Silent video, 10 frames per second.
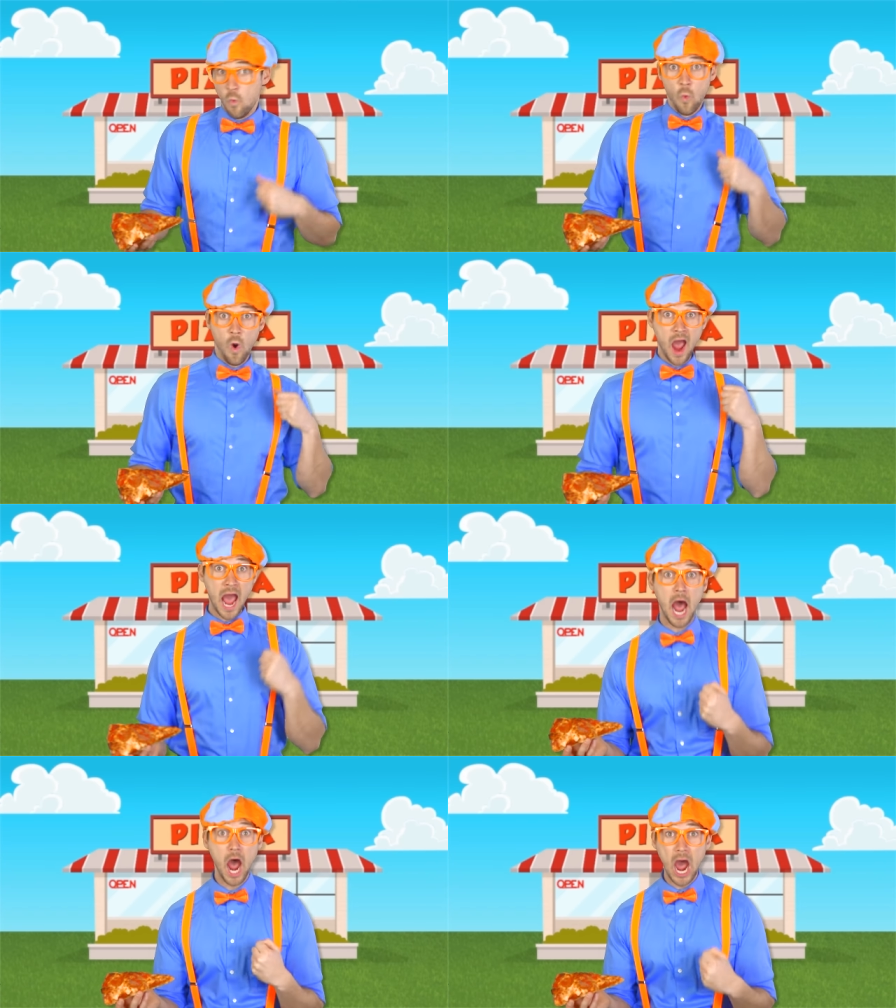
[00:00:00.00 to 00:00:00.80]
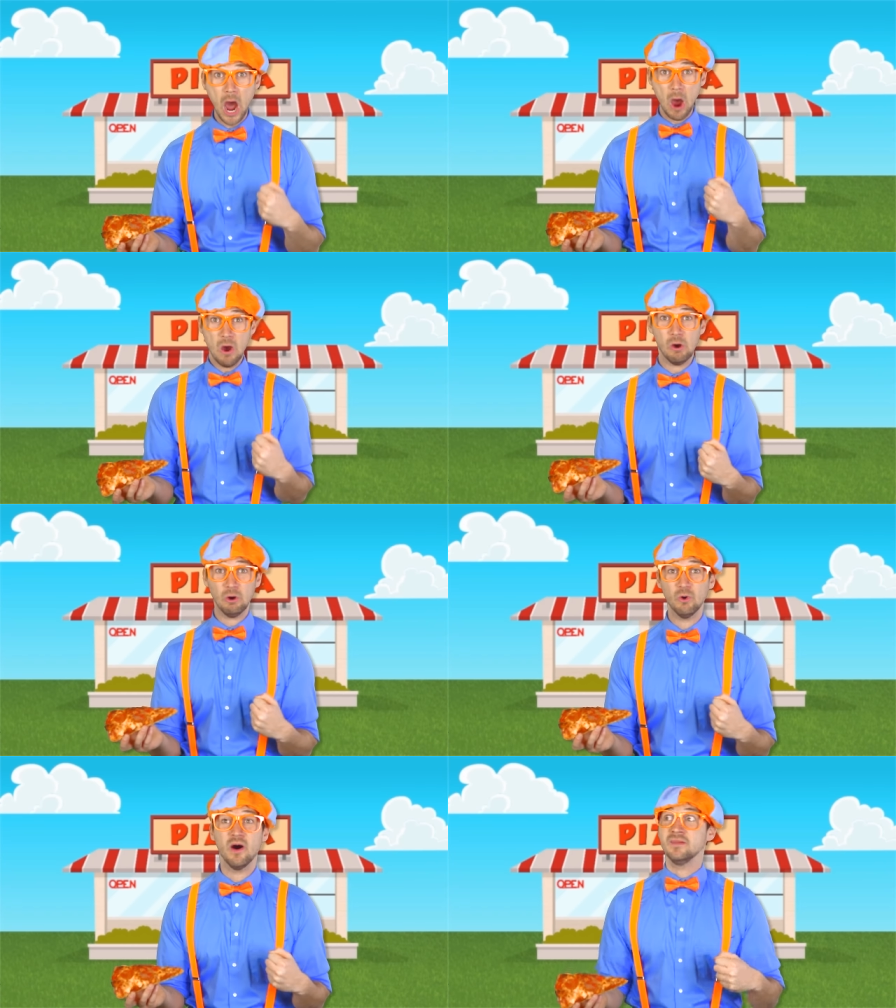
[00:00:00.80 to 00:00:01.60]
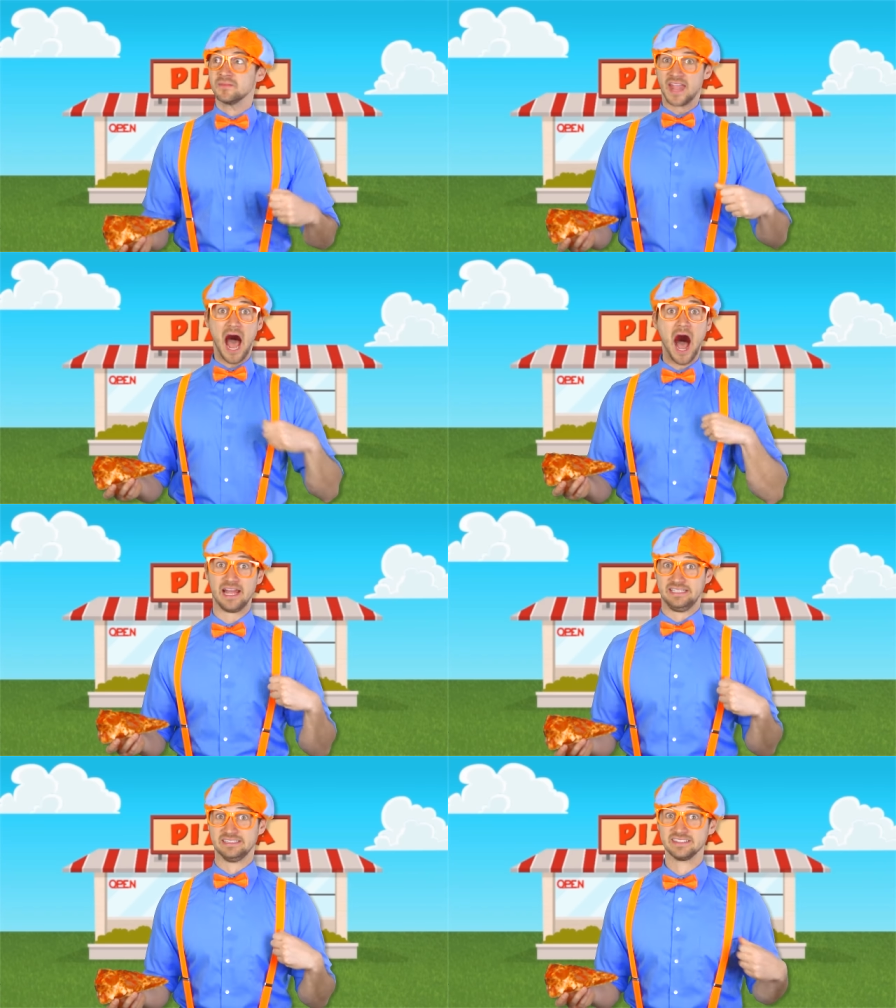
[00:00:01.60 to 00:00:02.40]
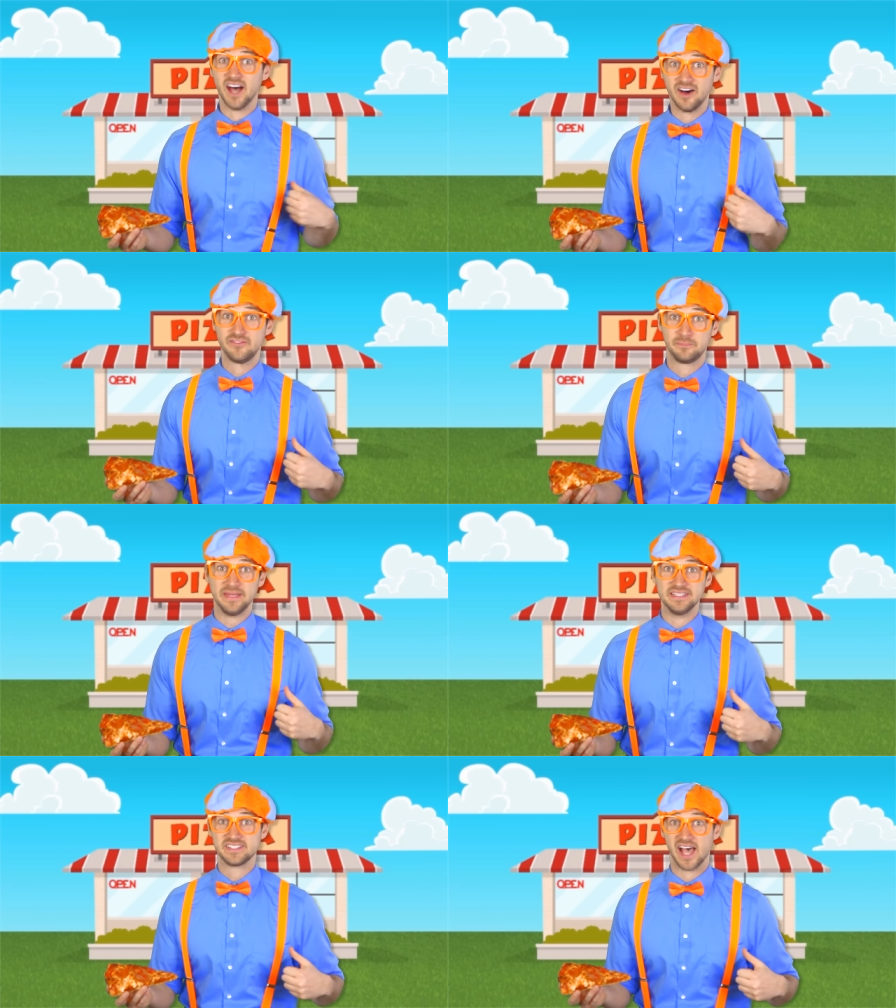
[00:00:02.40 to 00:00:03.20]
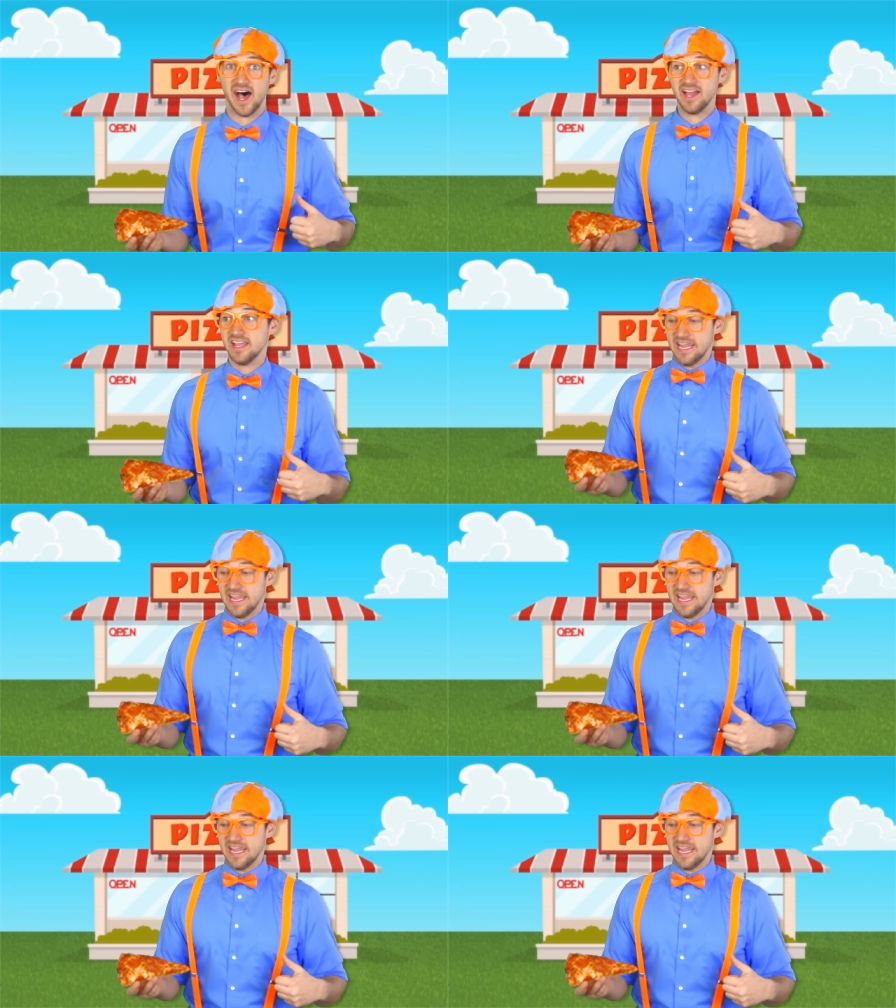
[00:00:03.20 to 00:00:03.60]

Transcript: Whoa! I love pizza.